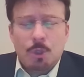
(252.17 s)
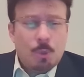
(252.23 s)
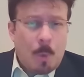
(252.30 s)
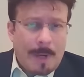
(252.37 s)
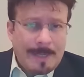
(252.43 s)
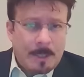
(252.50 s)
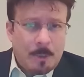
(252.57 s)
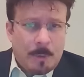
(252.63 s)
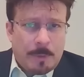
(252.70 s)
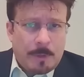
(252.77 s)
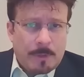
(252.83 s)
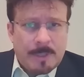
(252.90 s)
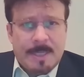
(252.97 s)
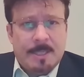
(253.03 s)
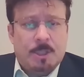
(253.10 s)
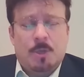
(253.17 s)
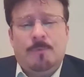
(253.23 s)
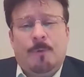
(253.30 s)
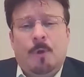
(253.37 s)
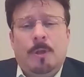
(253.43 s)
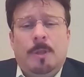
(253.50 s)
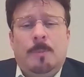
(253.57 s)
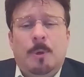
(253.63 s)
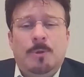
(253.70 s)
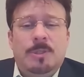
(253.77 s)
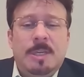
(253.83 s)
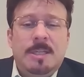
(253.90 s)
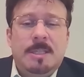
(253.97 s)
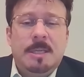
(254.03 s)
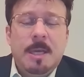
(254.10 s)
22-13 so far in the
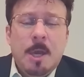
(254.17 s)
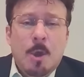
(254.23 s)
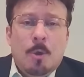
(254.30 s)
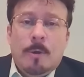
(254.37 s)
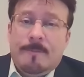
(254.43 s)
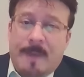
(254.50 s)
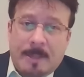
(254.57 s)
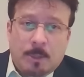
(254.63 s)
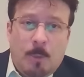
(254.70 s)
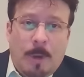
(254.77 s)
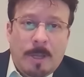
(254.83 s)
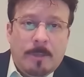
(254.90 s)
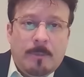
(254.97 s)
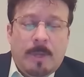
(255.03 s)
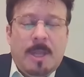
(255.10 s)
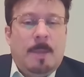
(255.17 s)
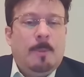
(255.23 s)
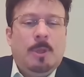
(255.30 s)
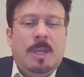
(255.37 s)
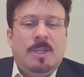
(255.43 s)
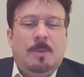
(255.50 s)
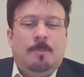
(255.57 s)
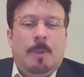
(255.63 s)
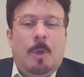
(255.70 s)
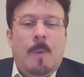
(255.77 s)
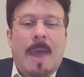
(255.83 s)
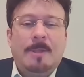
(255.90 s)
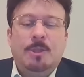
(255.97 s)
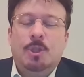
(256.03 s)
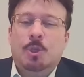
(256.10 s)
postseason. We've had 23 double-digit
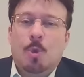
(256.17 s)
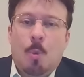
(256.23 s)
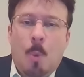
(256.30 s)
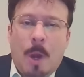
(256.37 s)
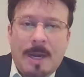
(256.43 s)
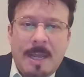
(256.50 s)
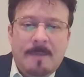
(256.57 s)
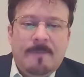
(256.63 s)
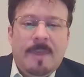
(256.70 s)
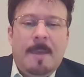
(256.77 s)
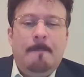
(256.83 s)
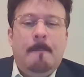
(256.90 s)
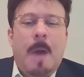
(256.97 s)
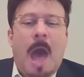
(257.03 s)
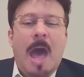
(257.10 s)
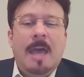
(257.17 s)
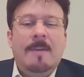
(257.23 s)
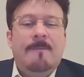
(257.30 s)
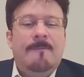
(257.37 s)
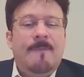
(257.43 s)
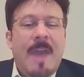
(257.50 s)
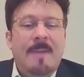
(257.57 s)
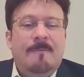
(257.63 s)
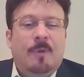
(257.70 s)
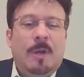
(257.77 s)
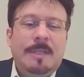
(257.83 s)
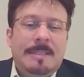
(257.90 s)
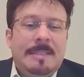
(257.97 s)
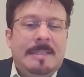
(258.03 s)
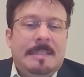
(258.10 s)
blowouts, 20 of them by
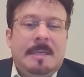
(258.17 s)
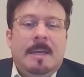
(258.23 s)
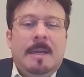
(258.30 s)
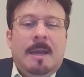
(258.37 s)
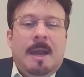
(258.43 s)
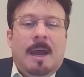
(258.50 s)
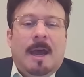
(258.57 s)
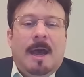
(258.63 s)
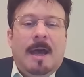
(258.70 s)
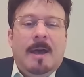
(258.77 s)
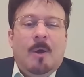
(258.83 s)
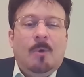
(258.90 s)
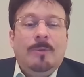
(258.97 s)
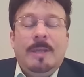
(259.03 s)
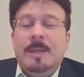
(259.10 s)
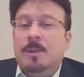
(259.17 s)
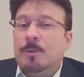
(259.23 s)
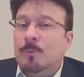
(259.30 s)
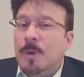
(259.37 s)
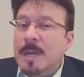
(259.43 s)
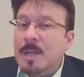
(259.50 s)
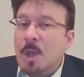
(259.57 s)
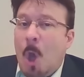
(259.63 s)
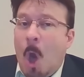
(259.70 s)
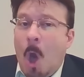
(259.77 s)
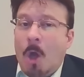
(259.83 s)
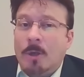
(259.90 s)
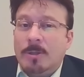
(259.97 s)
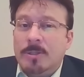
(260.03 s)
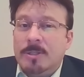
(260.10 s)
favorites. Only three
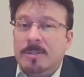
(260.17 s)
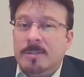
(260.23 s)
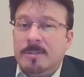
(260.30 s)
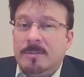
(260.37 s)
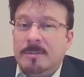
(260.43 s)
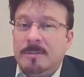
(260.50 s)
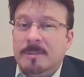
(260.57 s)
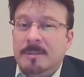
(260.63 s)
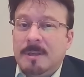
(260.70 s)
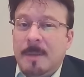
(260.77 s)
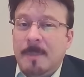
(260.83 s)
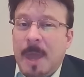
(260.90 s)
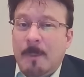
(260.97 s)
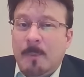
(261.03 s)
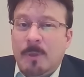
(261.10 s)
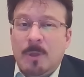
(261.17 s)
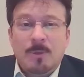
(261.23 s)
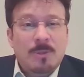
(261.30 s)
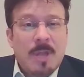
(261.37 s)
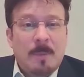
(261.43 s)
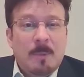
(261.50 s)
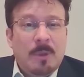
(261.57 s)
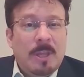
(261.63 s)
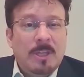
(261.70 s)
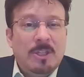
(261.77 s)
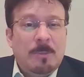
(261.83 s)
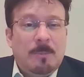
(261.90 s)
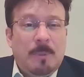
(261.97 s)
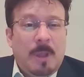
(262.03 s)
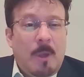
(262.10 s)
dogs coming up with those
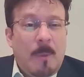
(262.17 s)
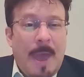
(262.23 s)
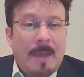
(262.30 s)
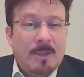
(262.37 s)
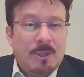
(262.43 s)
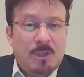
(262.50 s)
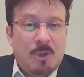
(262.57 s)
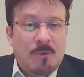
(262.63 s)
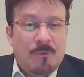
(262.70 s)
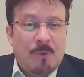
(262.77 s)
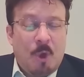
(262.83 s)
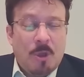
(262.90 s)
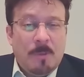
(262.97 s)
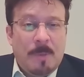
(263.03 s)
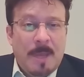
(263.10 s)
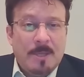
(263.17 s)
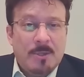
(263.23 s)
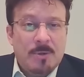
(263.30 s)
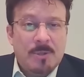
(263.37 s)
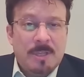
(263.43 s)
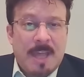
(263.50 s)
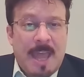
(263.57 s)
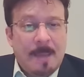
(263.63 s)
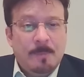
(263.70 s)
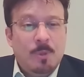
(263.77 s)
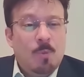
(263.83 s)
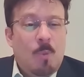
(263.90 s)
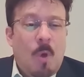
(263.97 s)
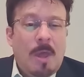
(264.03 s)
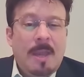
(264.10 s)
double-digit blowouts so far. The Pacers in
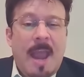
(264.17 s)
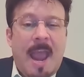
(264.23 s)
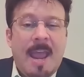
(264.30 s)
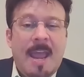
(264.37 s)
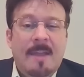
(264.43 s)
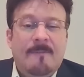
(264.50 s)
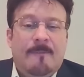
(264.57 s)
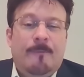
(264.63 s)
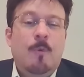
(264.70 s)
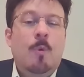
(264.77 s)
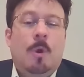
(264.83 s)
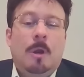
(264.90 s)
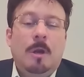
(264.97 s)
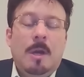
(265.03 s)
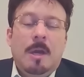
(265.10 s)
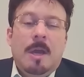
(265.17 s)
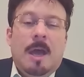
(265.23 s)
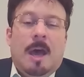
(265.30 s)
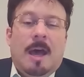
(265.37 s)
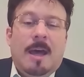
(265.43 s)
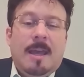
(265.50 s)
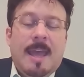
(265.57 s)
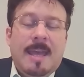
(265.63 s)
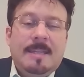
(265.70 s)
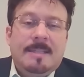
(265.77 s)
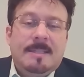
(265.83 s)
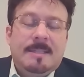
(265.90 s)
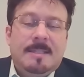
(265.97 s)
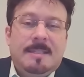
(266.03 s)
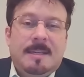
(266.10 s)
games 1 and 4
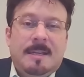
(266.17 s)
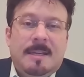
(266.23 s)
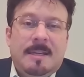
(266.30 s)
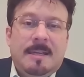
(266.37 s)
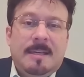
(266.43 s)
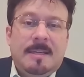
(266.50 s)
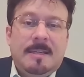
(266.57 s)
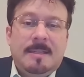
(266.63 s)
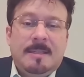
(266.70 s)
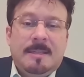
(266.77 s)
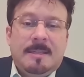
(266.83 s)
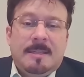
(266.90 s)
against Toronto